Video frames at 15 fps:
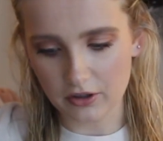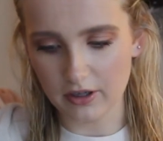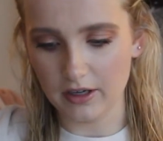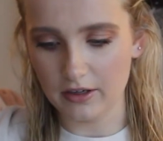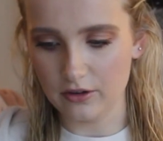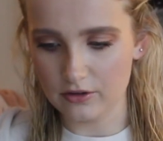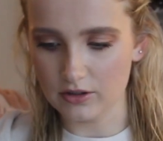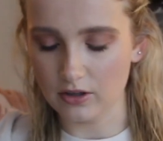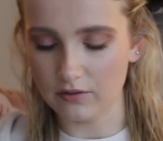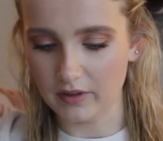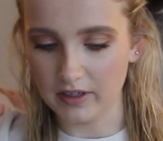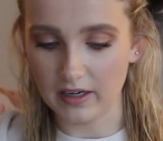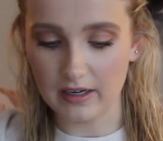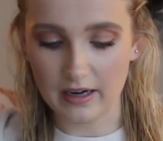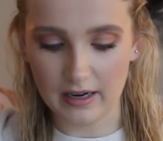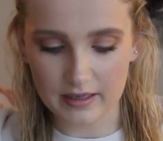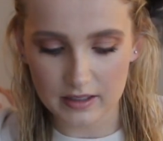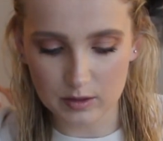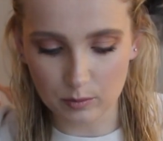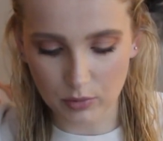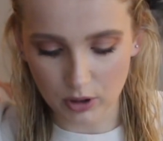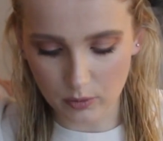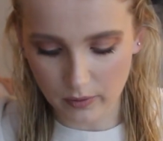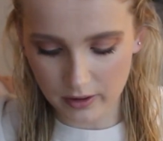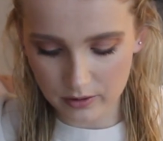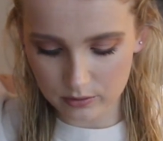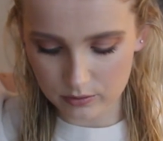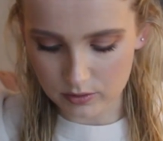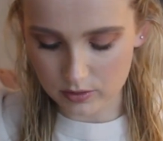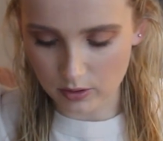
you're getting yourself a nice blowout.